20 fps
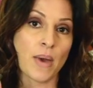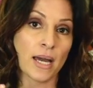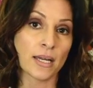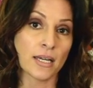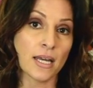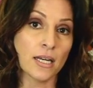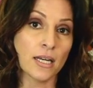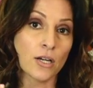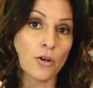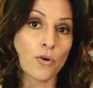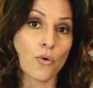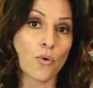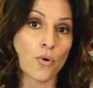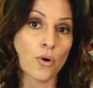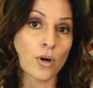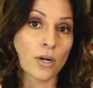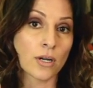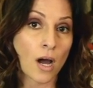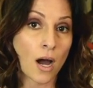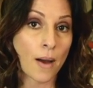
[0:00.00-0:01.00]
magnetic
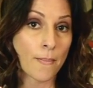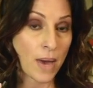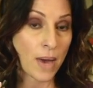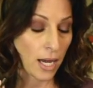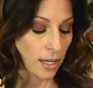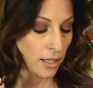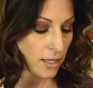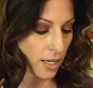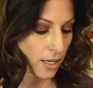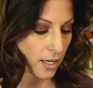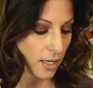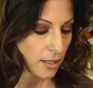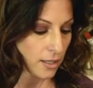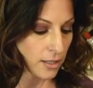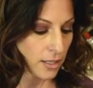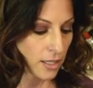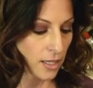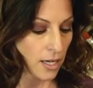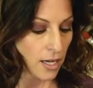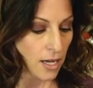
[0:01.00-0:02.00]
or not magnetic.